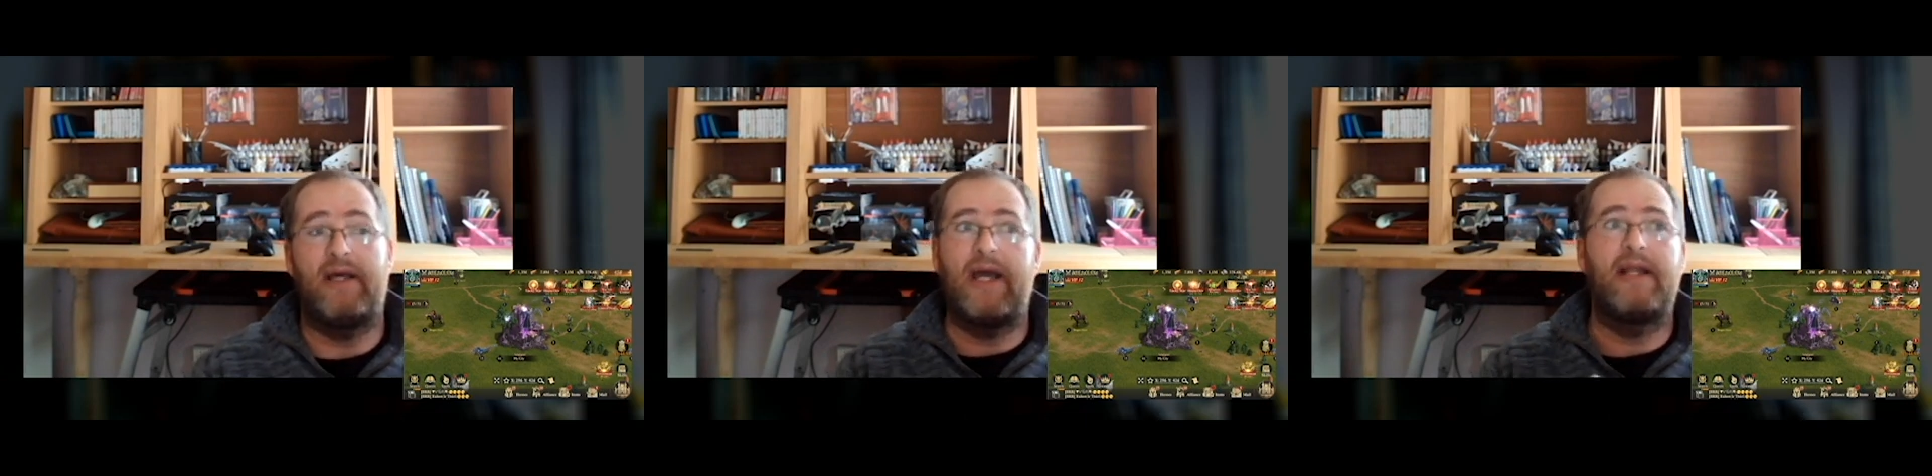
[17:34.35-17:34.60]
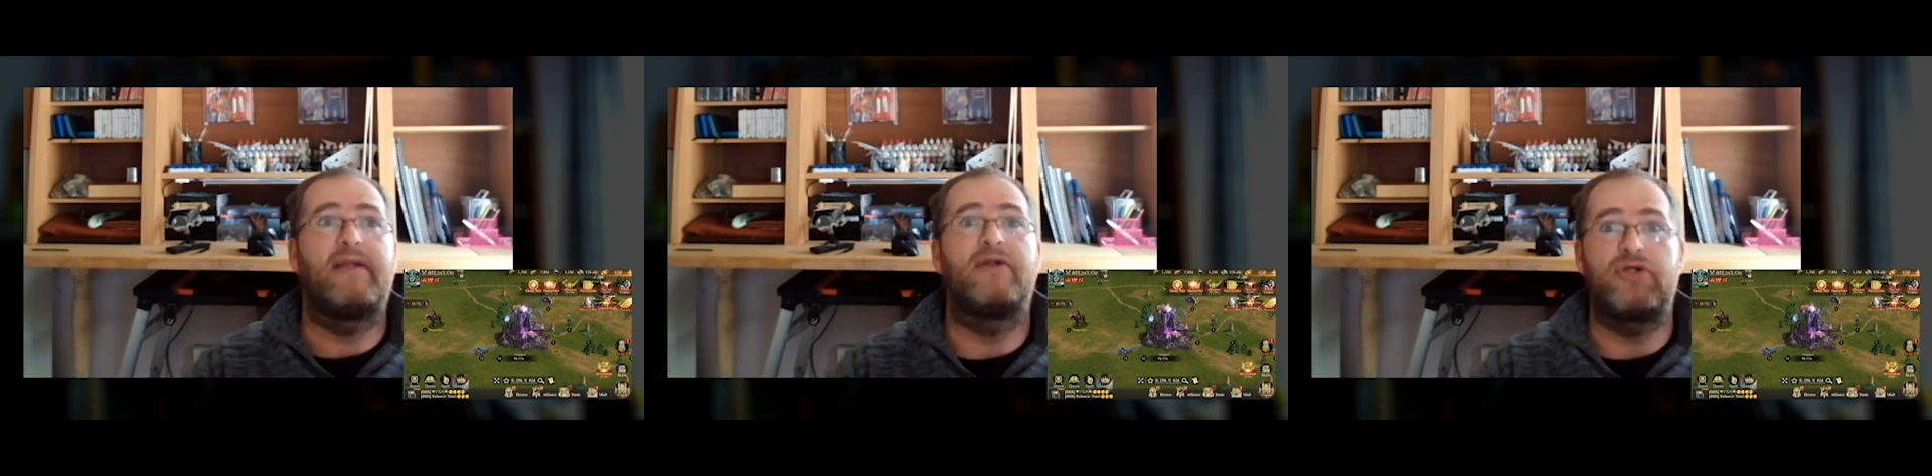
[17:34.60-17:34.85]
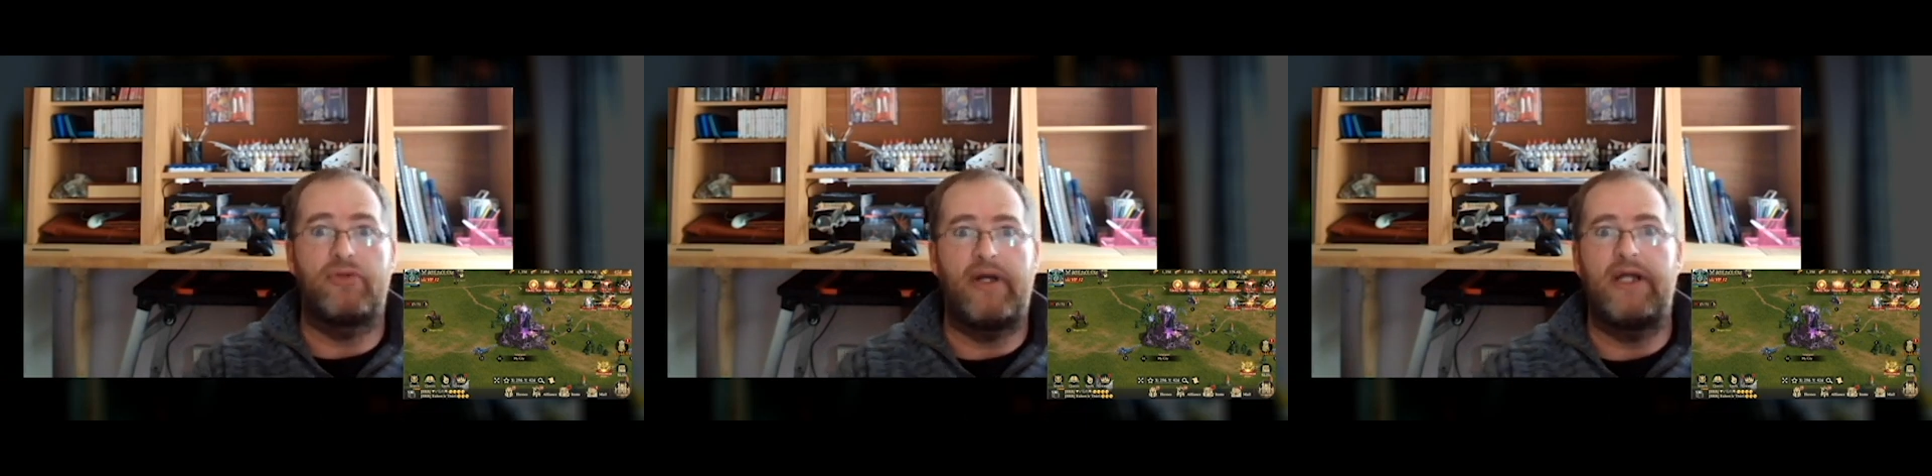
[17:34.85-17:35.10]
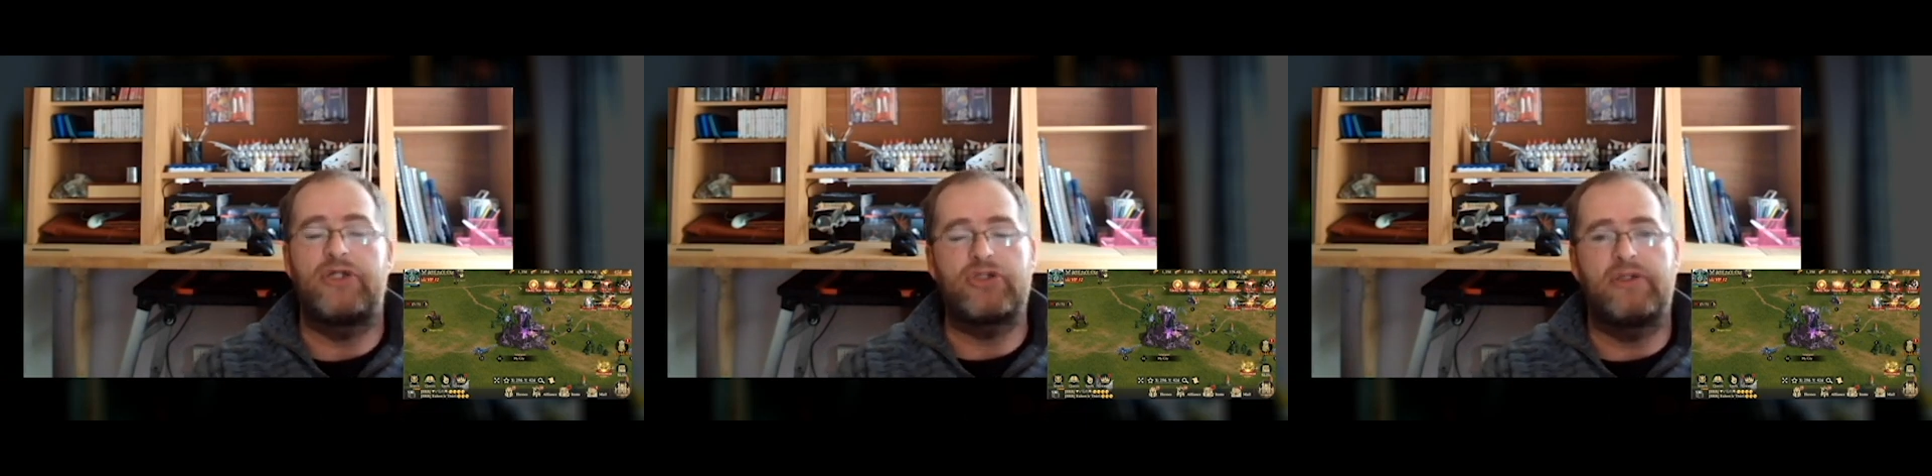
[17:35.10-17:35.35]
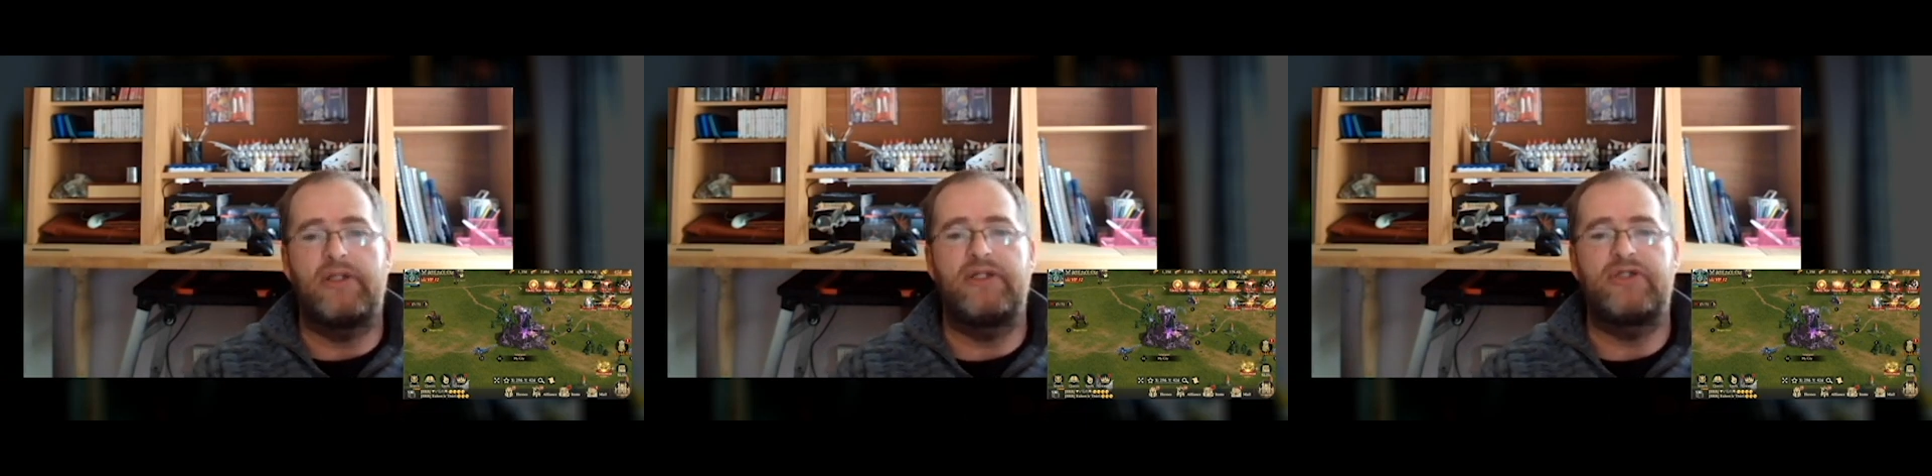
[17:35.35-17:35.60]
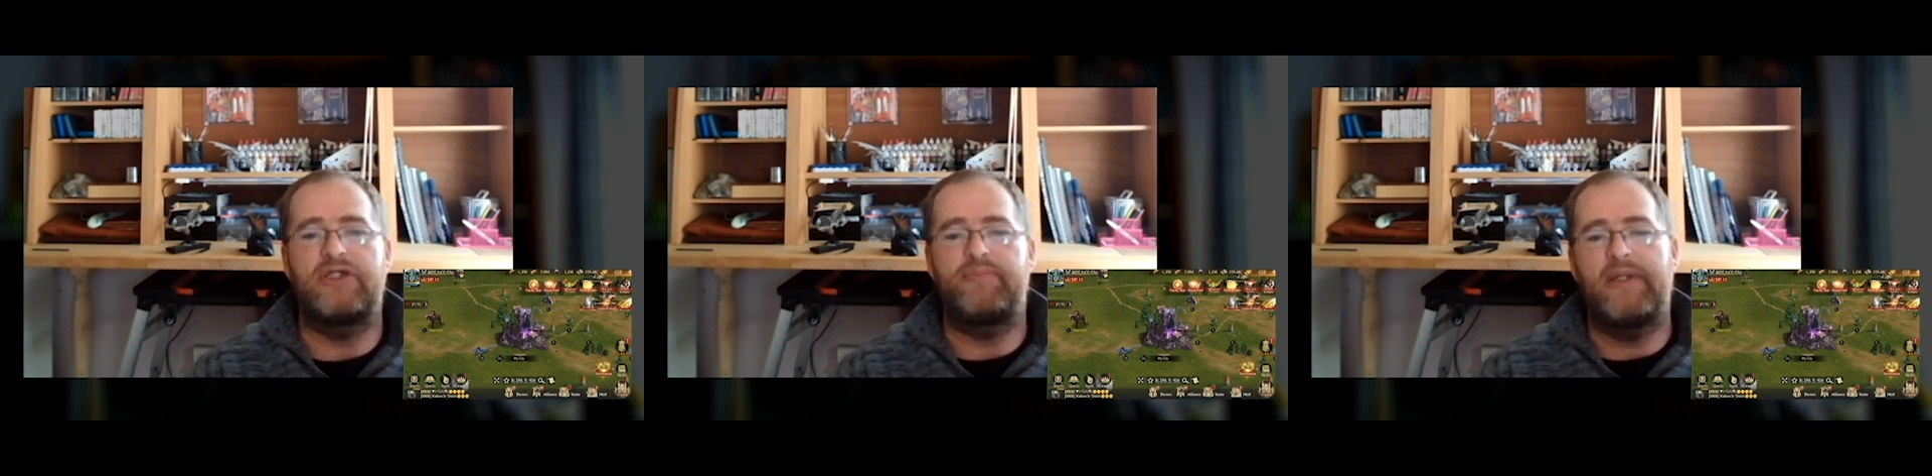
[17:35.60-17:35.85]
and the duration, it
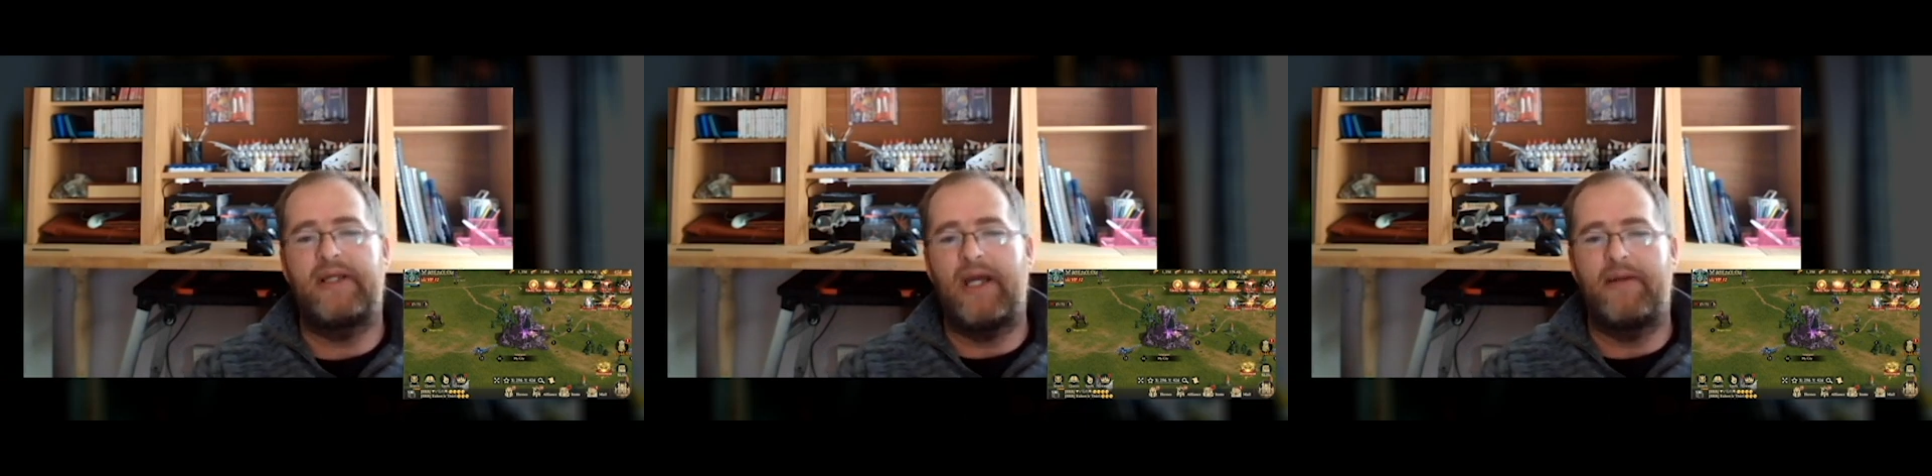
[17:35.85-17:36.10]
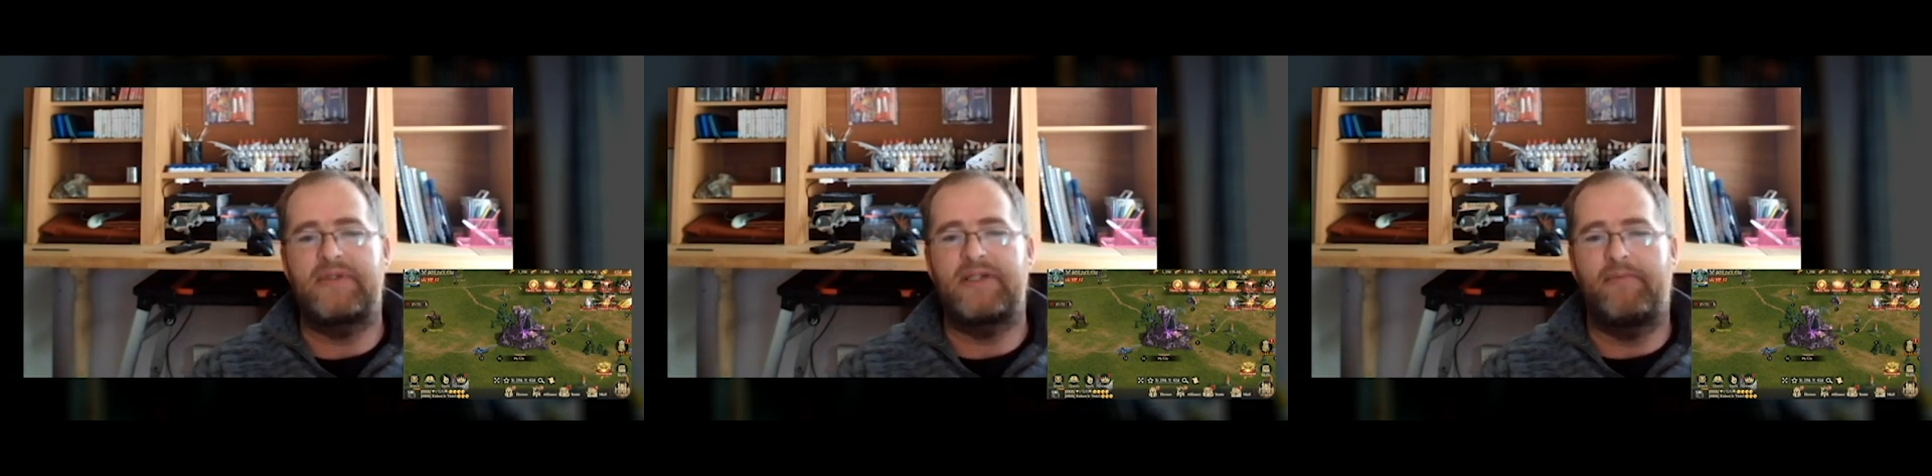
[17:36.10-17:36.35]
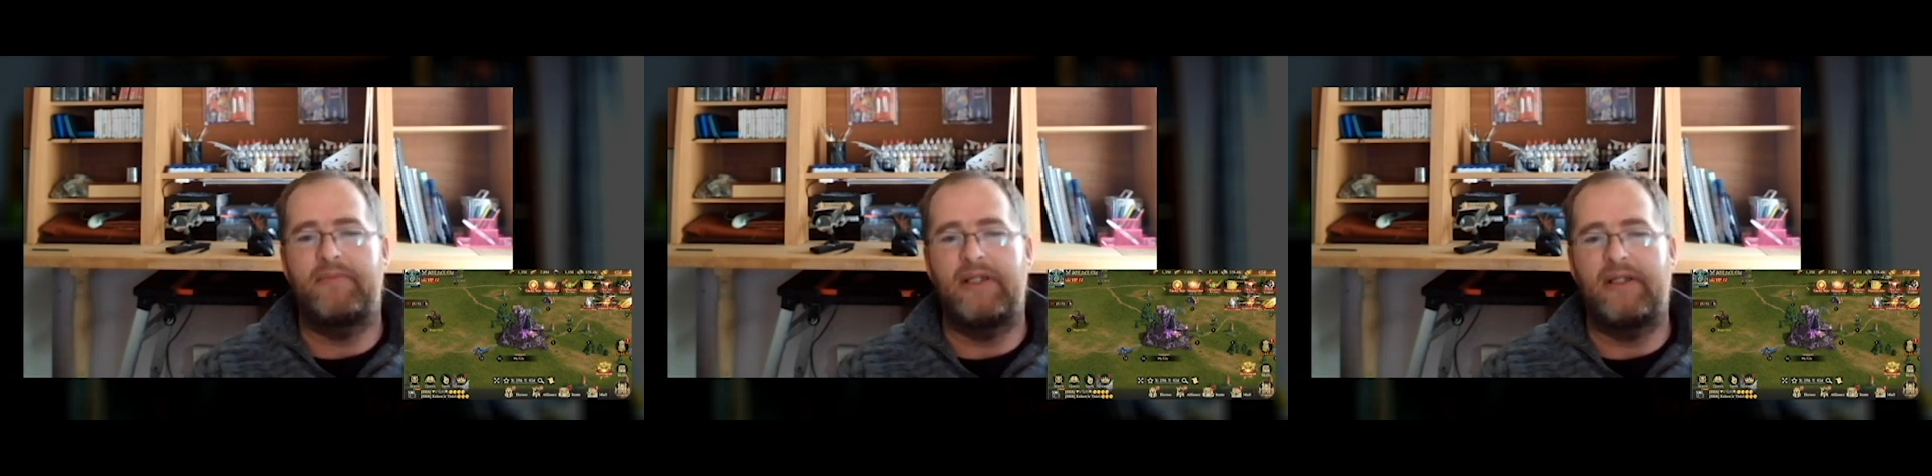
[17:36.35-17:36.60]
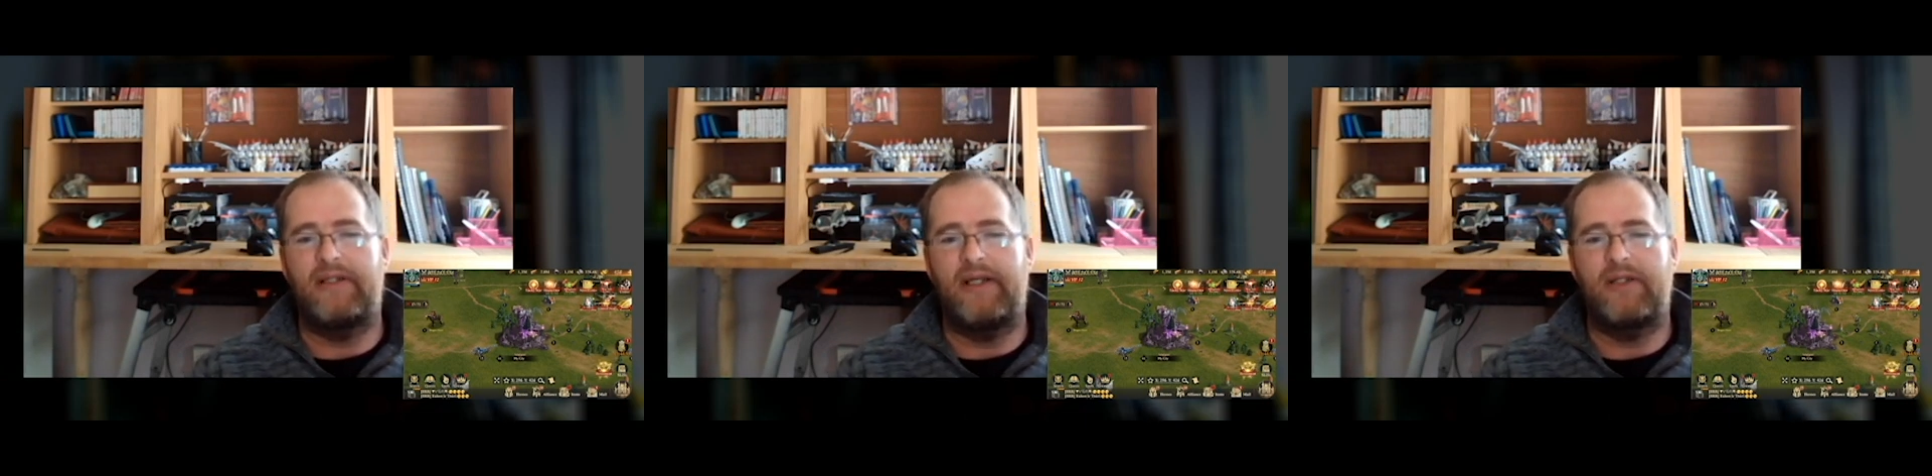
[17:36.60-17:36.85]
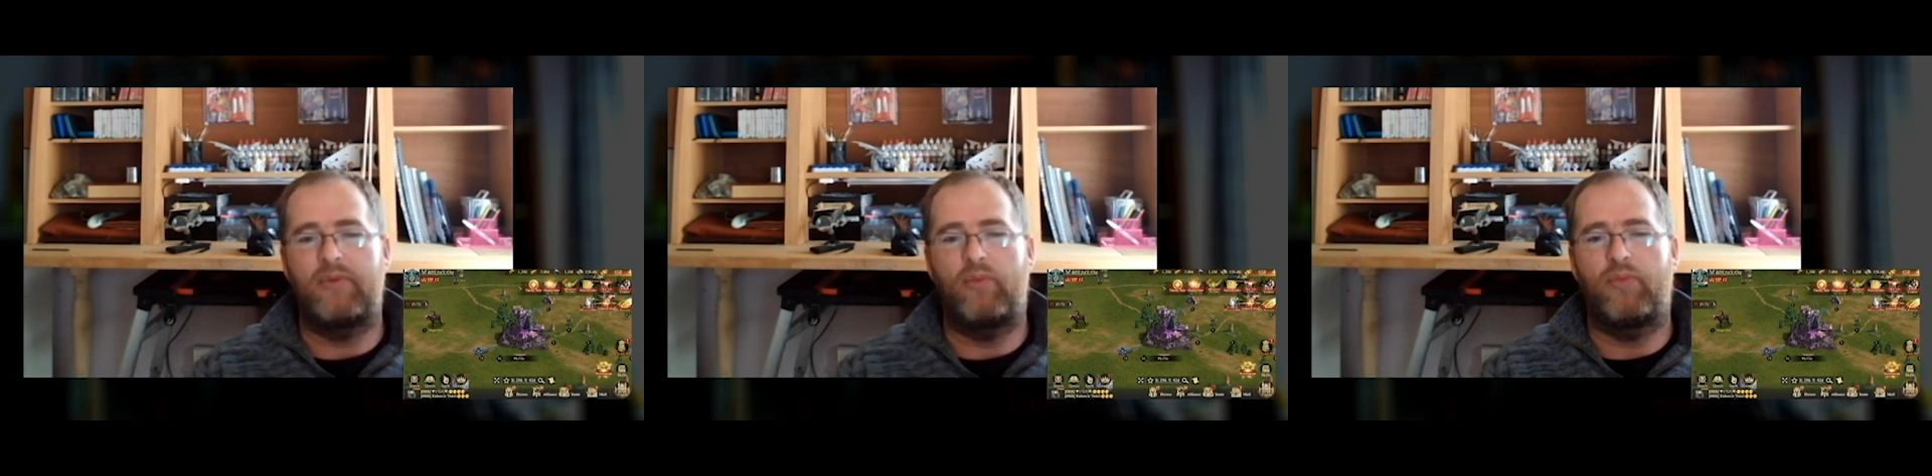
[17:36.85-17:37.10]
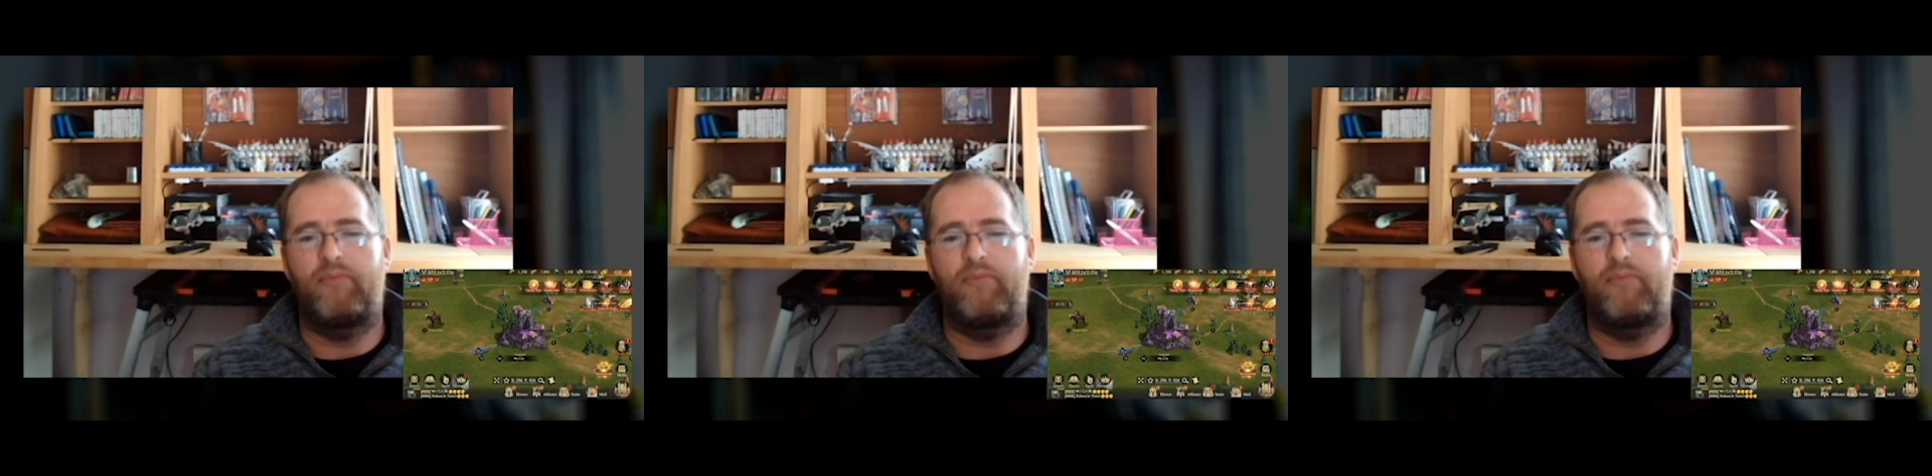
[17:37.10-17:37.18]
just became something that